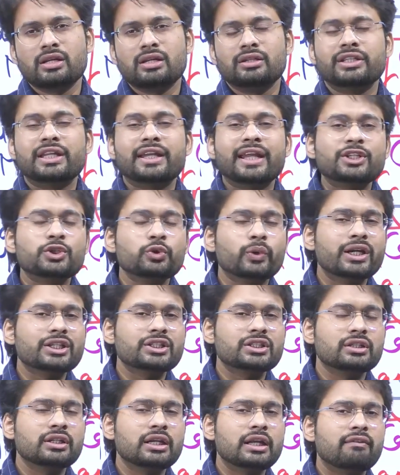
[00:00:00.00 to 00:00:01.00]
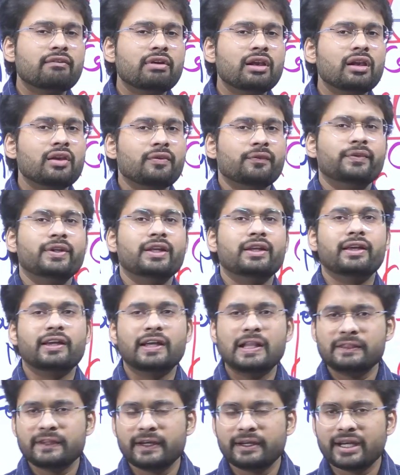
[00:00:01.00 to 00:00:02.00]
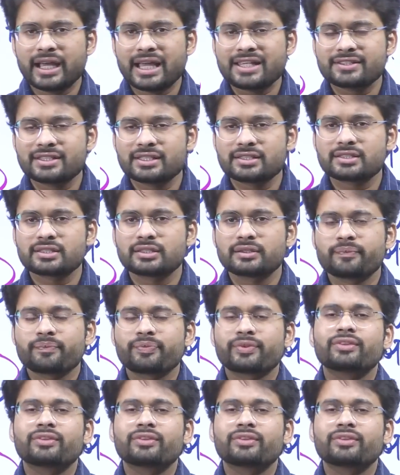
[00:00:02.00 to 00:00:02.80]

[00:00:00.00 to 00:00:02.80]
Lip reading: Their education level, their health indices,